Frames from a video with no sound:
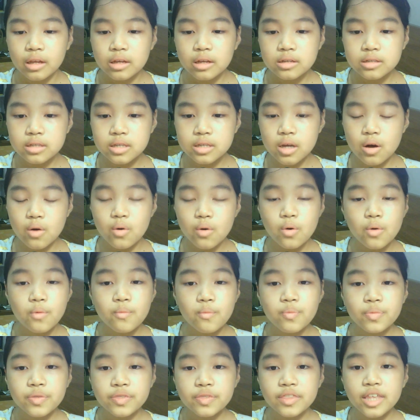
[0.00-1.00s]
So
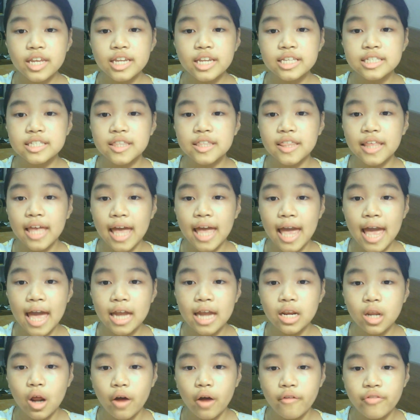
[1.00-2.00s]
that is the
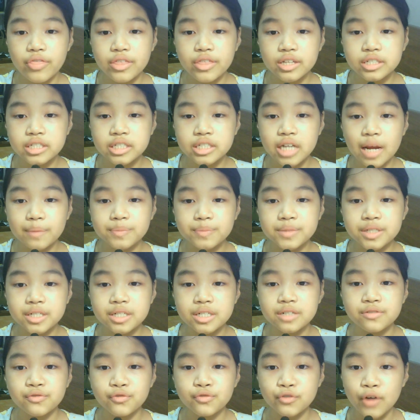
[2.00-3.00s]
end of the
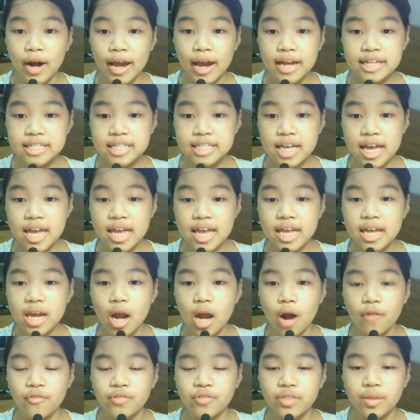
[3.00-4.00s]
chapter Friday
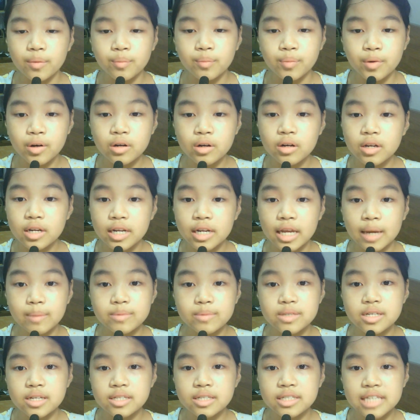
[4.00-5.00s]
of the book
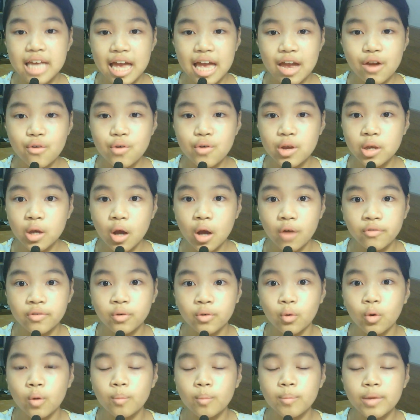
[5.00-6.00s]
named Diary of a
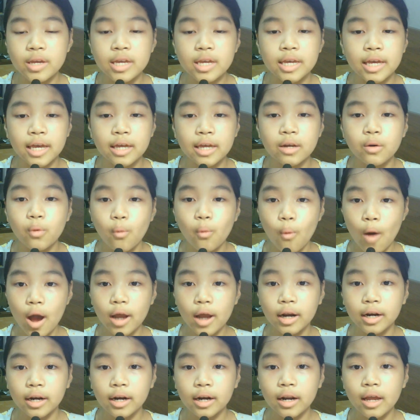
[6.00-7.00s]
Wimpy Kid
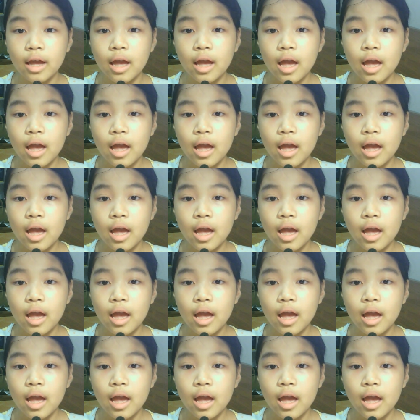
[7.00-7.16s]
1.